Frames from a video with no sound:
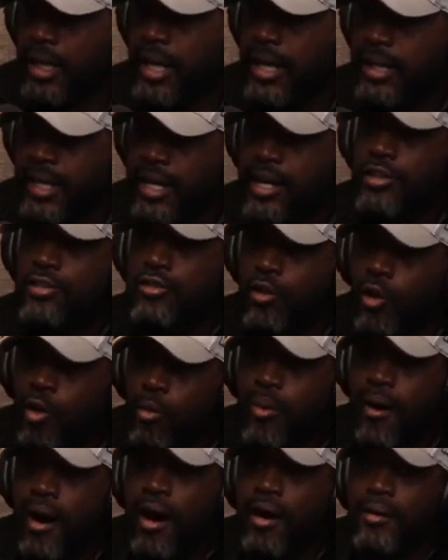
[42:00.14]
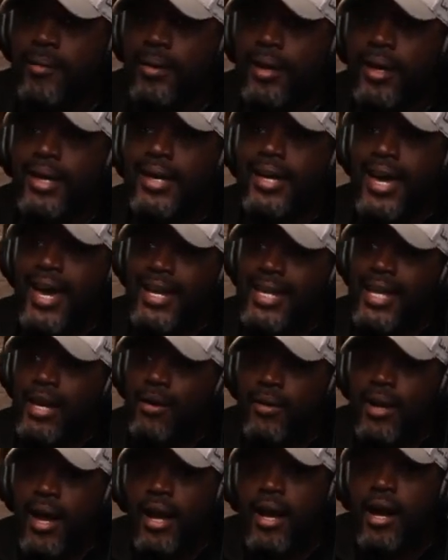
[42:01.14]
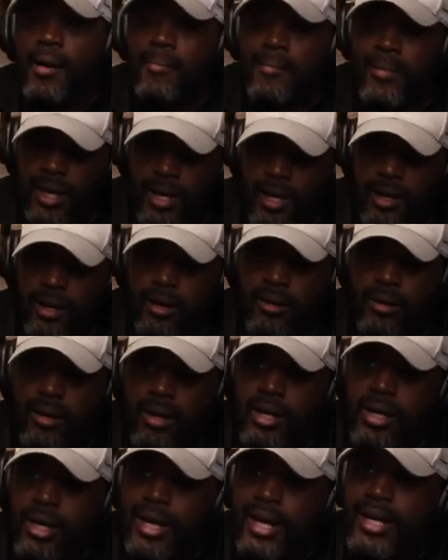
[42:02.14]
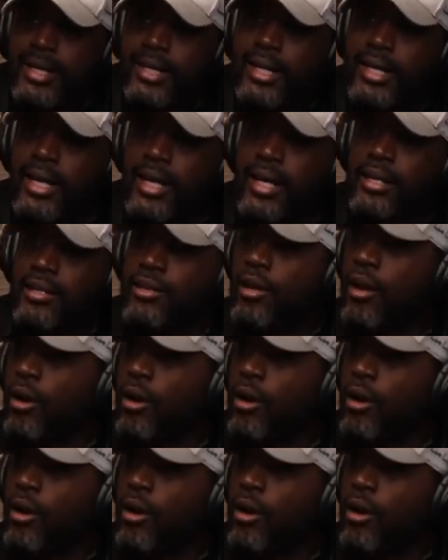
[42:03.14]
Like, they are so proud of me. And then when I come here, and then,